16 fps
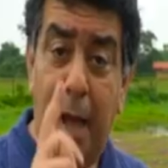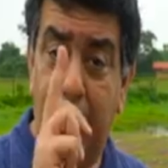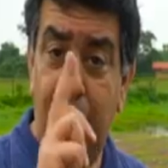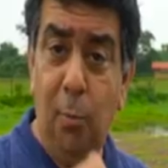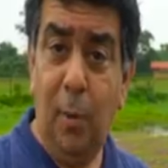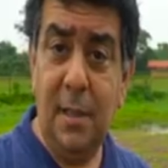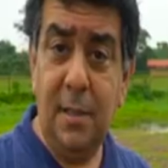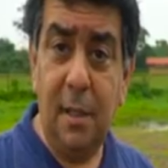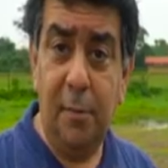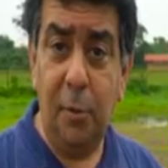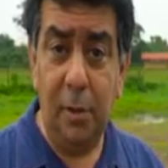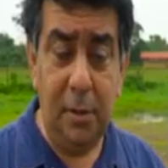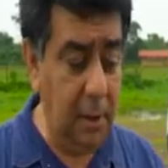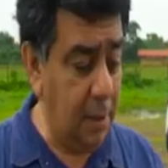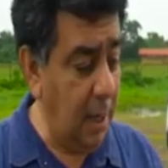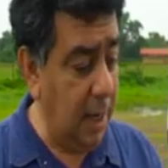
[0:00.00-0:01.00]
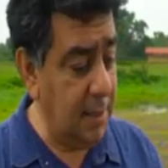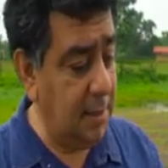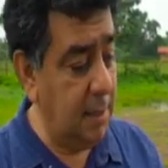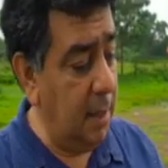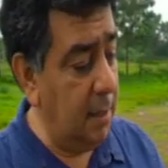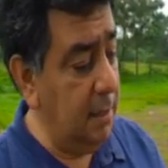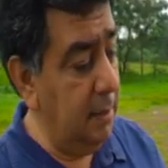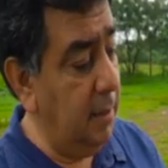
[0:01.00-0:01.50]
And once I've got the car
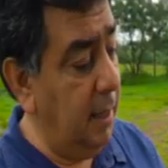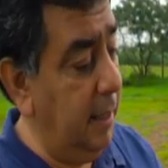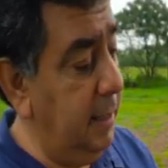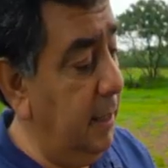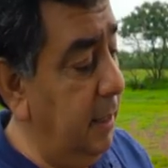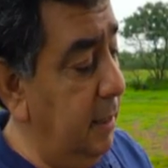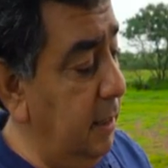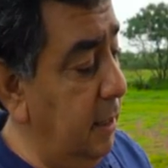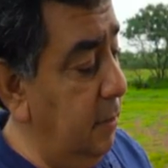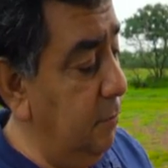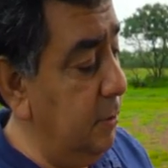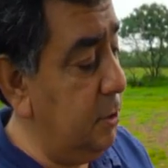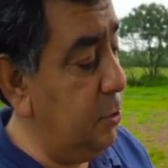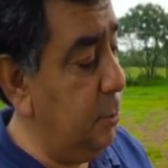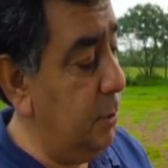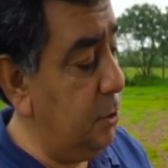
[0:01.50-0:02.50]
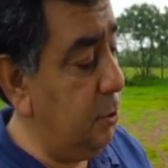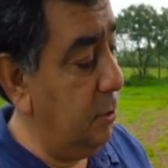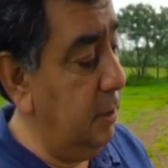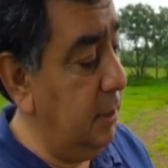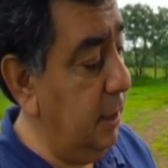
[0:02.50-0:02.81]
started, I can even switch on